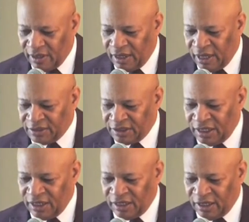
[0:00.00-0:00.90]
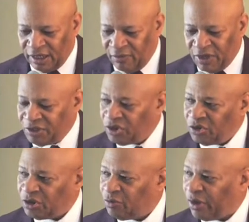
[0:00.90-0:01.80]
And see, he wasn't
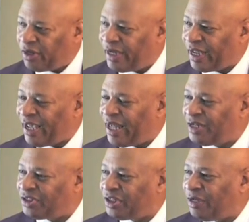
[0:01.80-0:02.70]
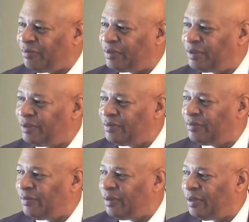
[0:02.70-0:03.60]
used to working that kind of shift.
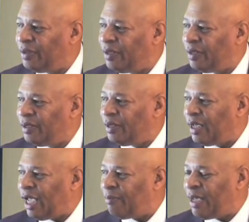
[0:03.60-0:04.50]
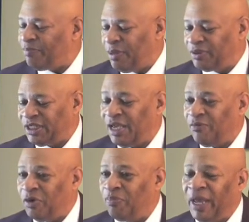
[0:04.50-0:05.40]
Amen. People say,
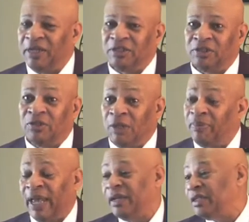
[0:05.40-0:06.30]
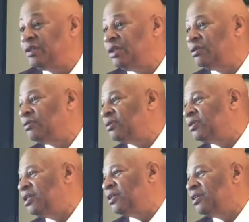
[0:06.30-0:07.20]
you paid your dues. He paid his dues.
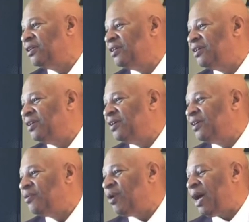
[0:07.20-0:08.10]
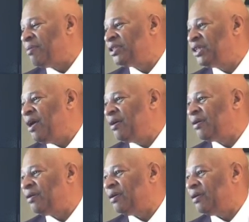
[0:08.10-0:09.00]
Amen. While he was
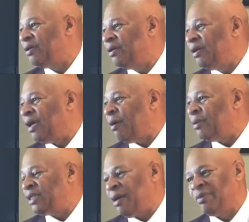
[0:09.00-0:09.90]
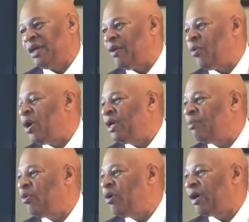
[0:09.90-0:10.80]
younger. Every time they wanted him
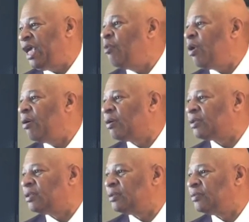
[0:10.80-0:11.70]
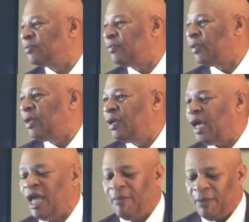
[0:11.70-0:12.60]
to work, he worked.
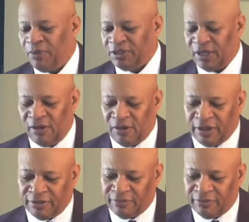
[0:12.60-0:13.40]
Amen. Praise the Lord.